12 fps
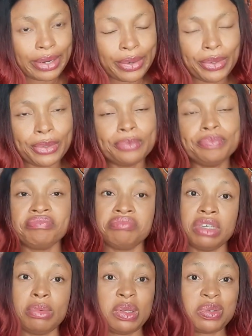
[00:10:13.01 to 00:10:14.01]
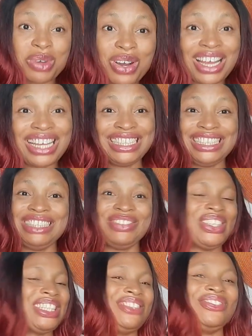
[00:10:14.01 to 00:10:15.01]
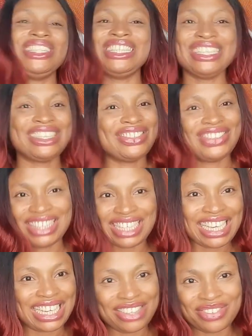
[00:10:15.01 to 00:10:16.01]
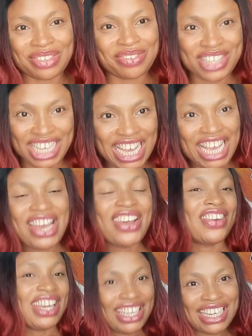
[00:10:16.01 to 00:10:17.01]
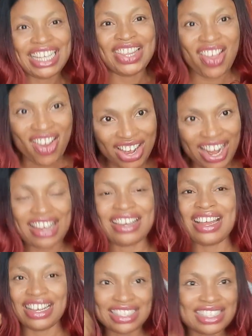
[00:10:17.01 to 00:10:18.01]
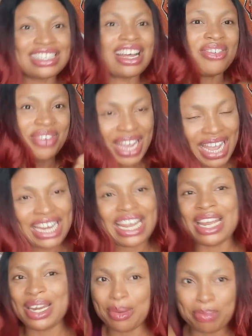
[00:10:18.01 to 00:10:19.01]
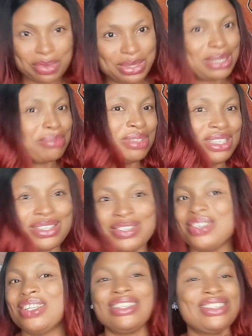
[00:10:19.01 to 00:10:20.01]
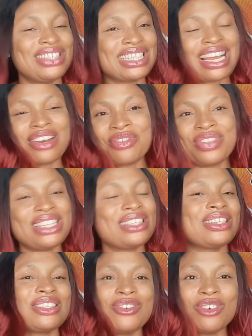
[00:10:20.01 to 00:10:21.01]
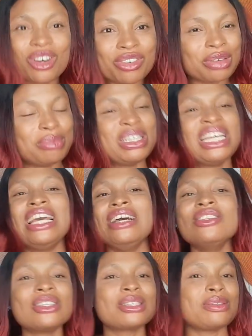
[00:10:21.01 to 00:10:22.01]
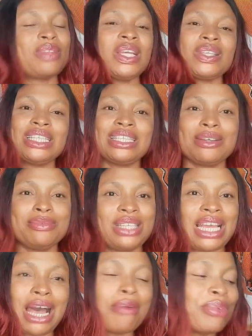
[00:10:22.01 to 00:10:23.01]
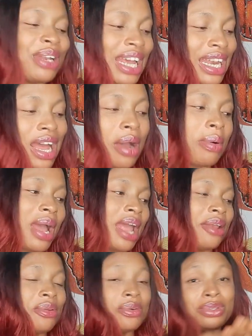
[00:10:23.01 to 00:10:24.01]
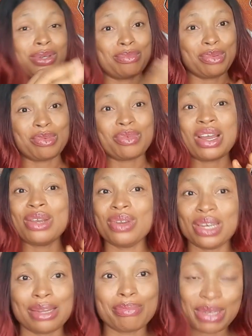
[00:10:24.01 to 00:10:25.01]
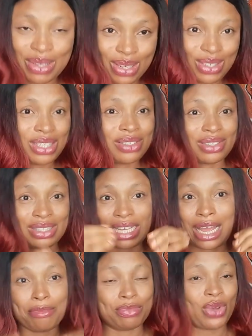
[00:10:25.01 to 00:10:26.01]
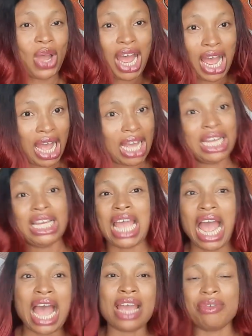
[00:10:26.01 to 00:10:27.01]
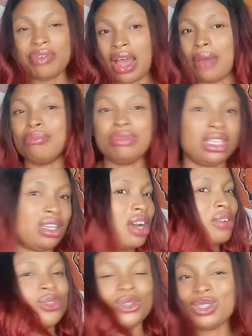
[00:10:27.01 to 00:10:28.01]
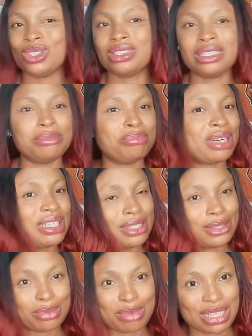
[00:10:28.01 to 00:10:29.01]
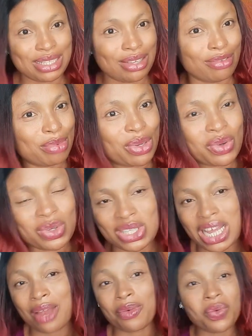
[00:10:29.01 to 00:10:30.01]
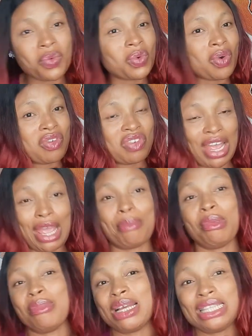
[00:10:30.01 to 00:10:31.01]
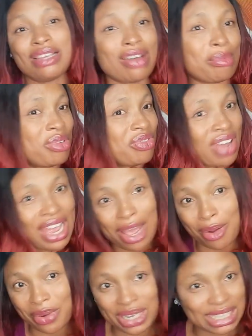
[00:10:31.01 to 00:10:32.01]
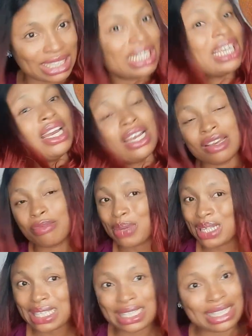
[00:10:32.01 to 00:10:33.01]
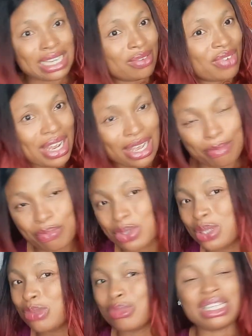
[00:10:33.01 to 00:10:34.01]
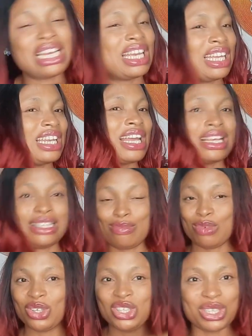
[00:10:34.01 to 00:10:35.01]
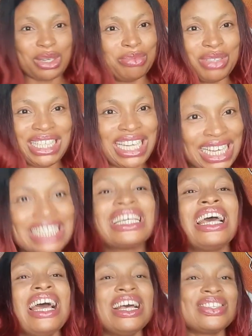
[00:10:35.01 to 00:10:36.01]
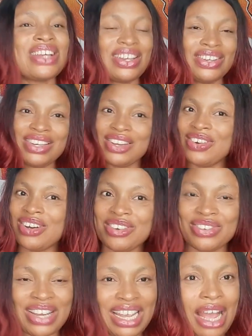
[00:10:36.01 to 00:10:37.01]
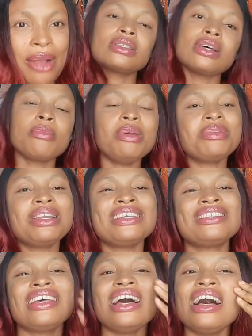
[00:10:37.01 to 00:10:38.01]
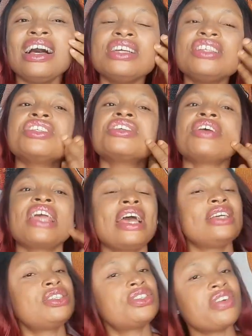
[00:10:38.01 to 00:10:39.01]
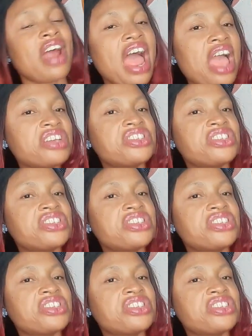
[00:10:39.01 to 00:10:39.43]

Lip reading: I don't know. Maybe it works. It was me. It doesn't work like that for me. Maybe they talk like that. The fire and I, they put me. So those kind of things doesn't work for me. So sometimes when something happen like that, where I know some people, where I know in the past, and say something happen, if not me, I could just keep my thing to myself because I know on fire. Me myself, I be fire already. If person said fire puts me, an explosion be that. So I know they want fire. Some people they say, oh, she go get a strike.